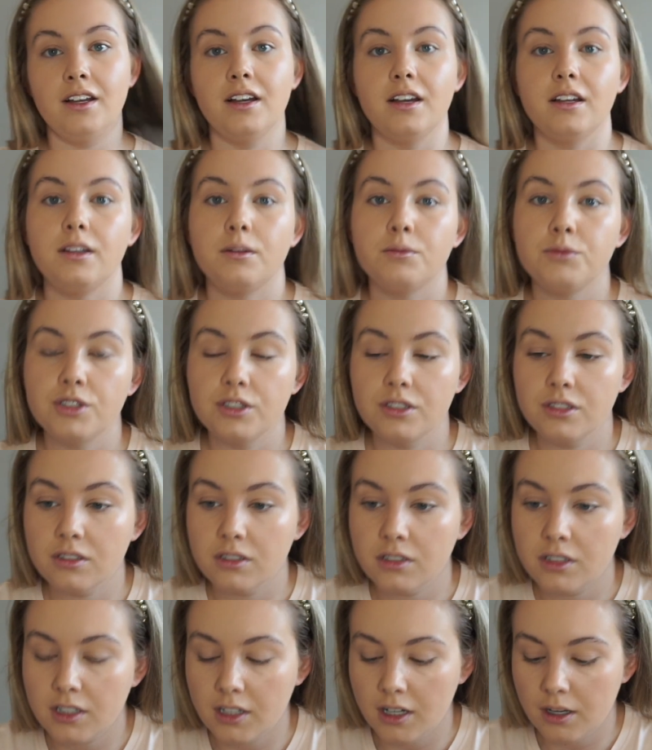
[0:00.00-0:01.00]
and I'm just
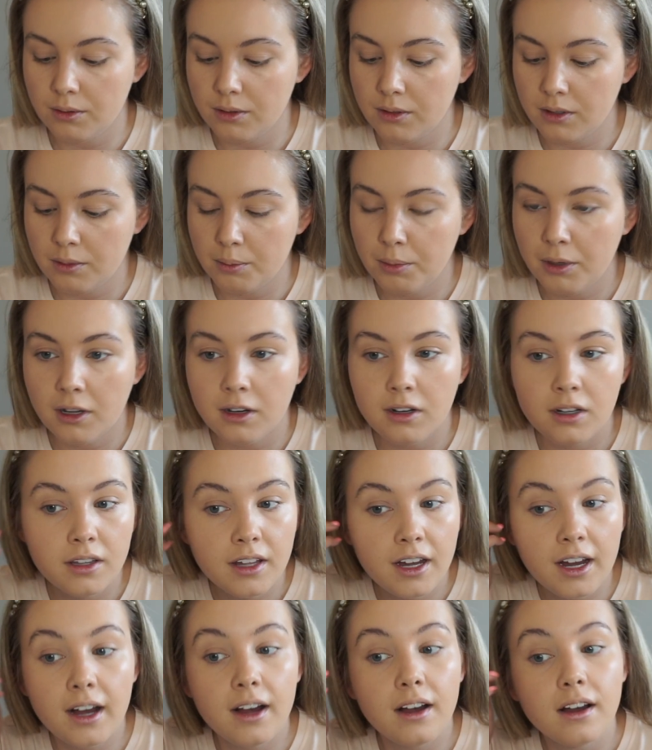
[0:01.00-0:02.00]
going to go and apply
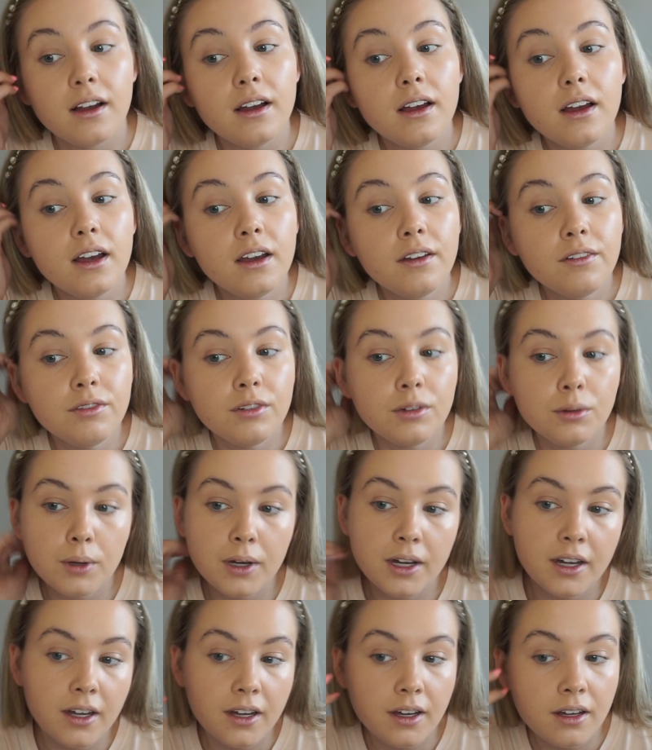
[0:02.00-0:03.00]
that
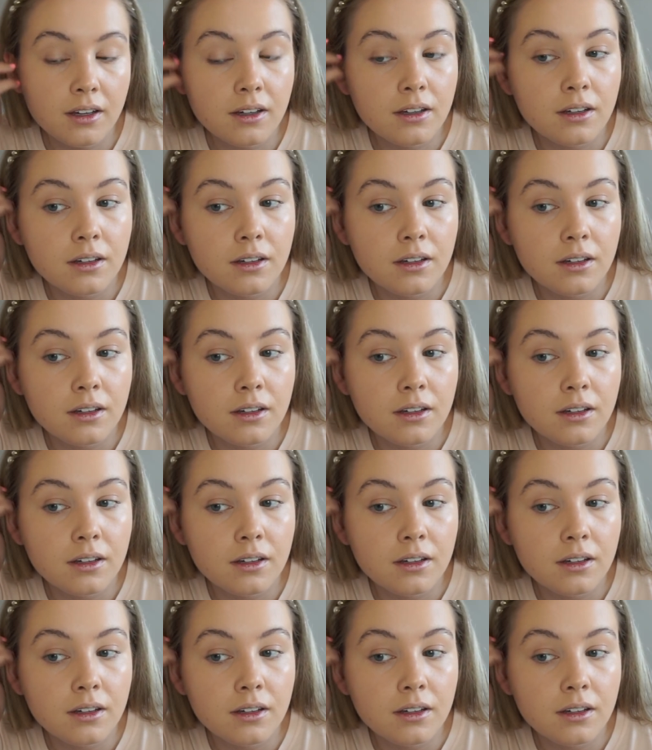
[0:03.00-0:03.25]
everywhere.